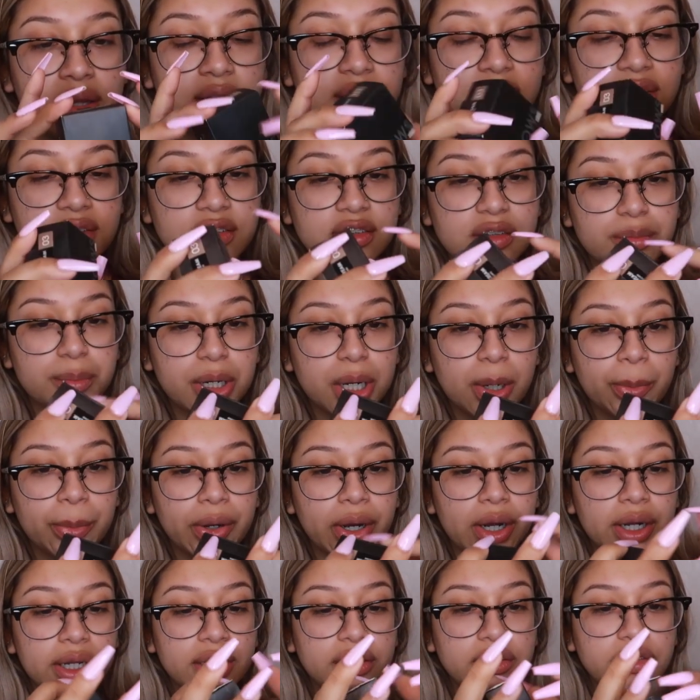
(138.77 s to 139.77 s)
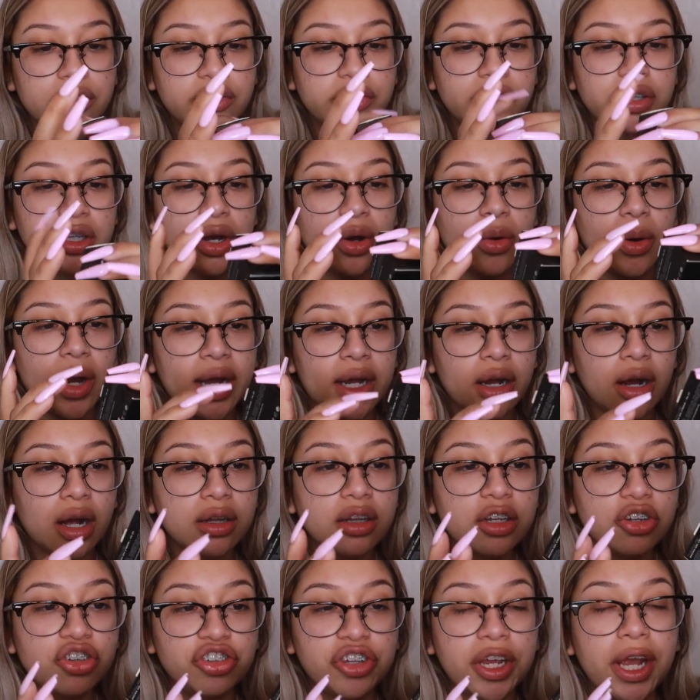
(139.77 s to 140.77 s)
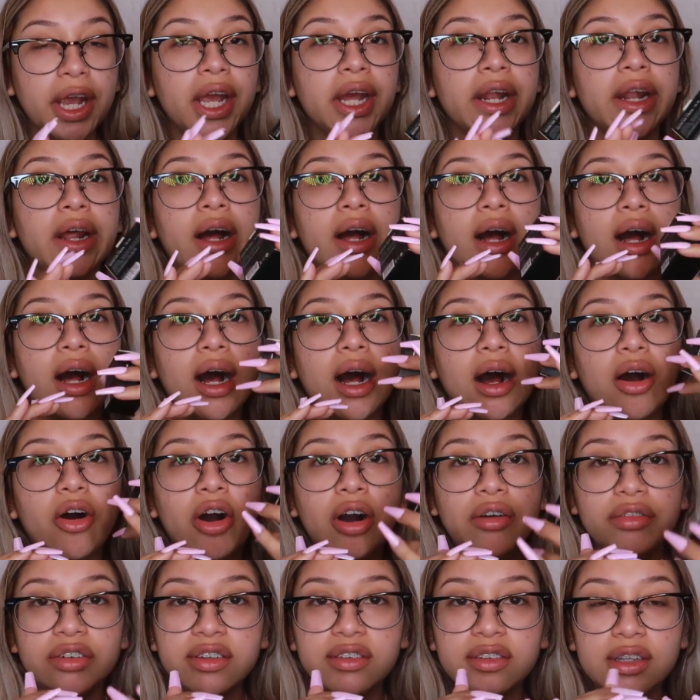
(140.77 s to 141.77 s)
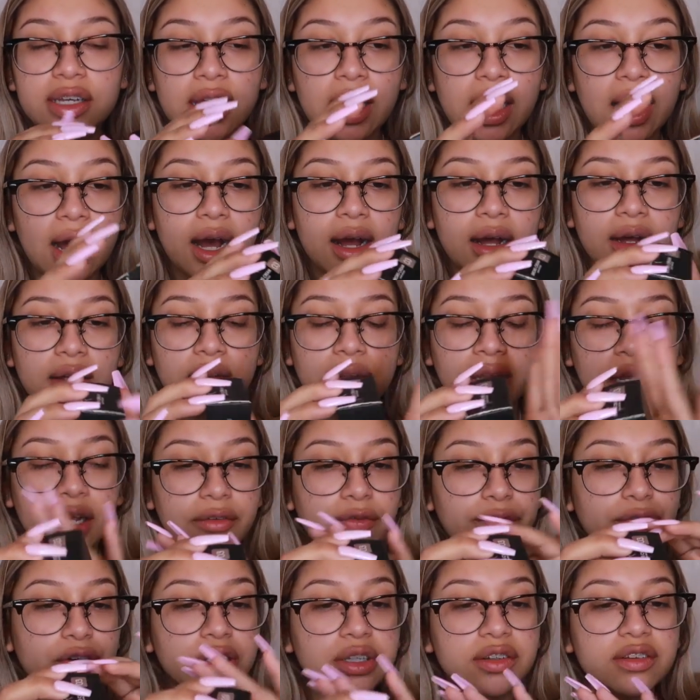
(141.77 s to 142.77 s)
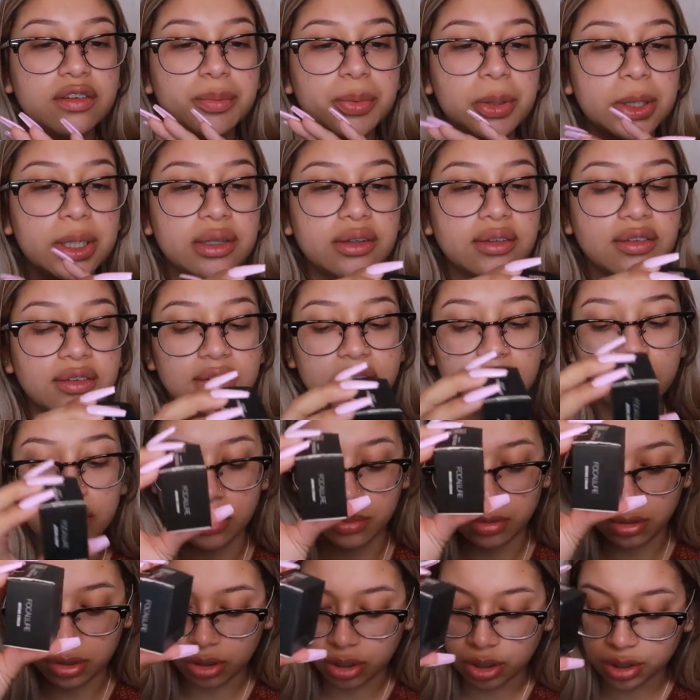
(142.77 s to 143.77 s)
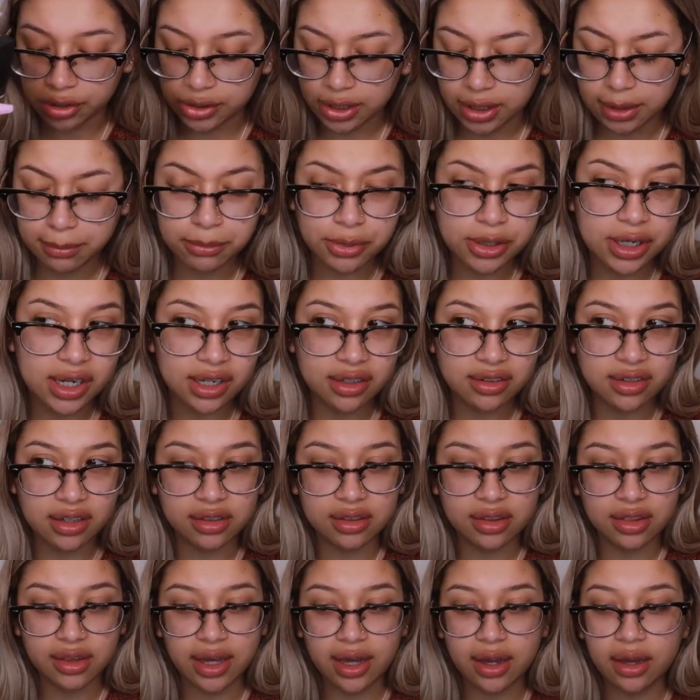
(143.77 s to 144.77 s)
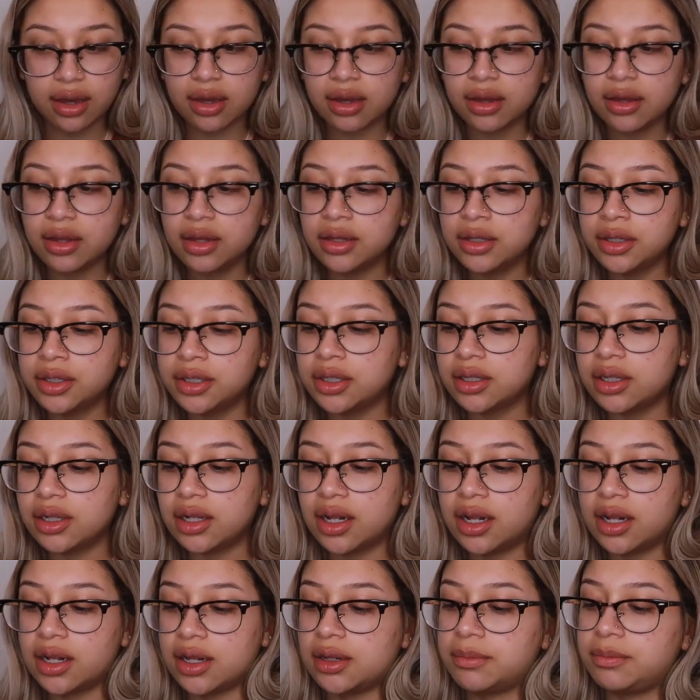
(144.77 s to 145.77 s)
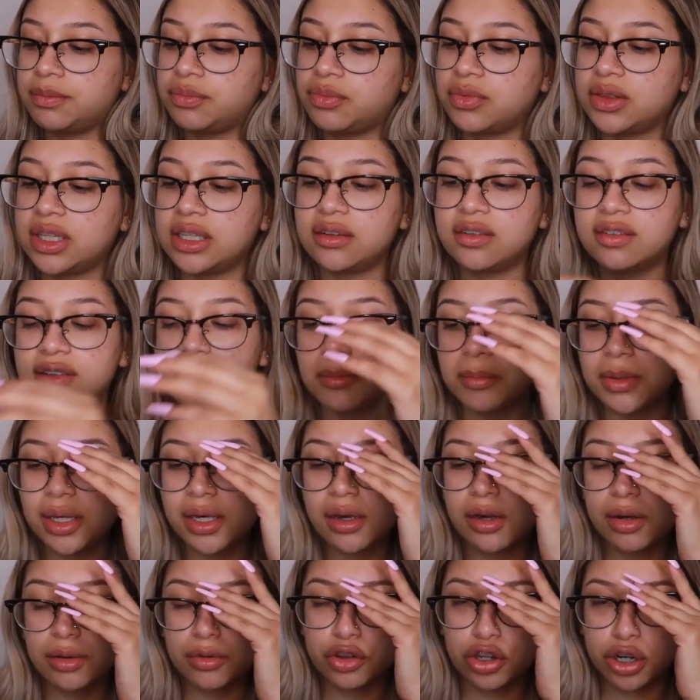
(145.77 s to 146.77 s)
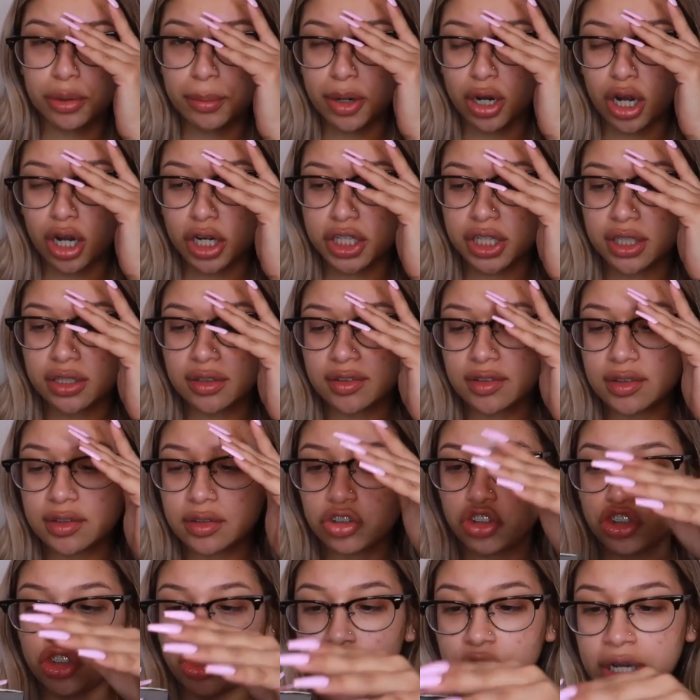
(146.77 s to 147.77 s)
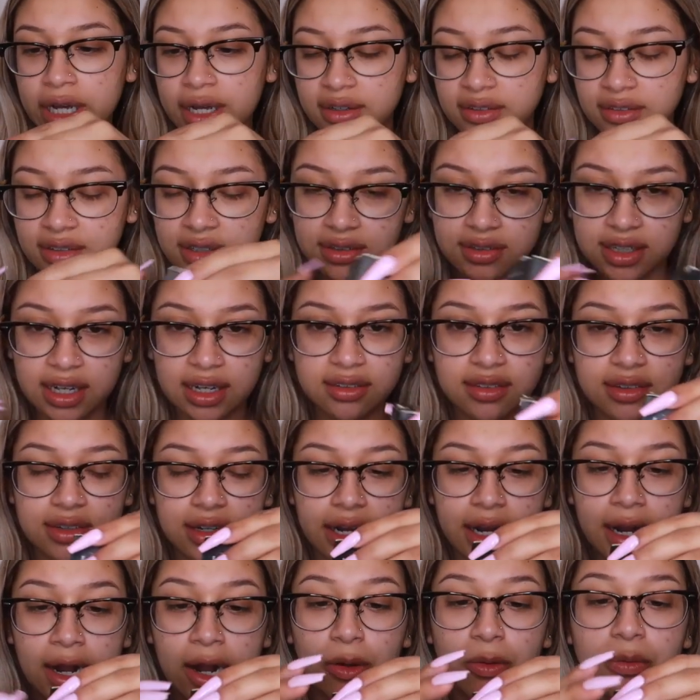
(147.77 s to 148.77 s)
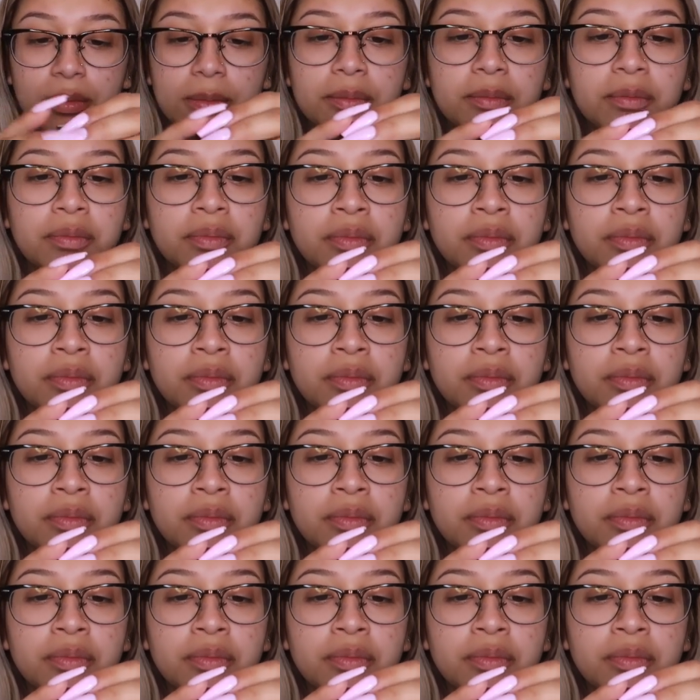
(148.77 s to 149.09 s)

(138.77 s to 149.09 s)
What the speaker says: This is a brow product. So, I got the shade. Obviously, like for this brand, this is an online brand, I think. They sent me their products to test it out,